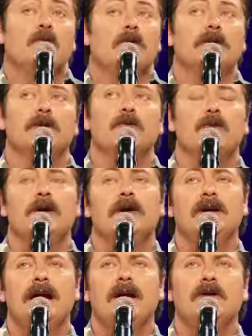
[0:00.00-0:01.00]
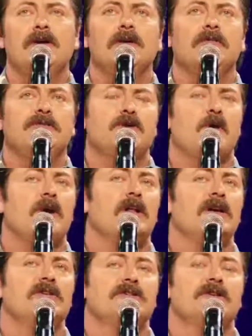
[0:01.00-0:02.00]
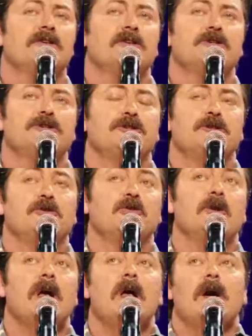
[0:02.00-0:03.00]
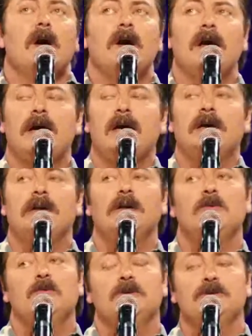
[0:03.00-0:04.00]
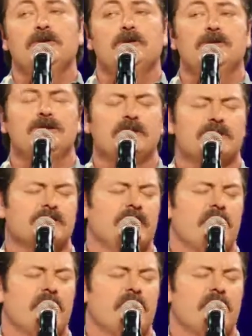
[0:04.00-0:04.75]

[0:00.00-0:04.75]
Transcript: And when you run out of toilet tissue, a hanky will do just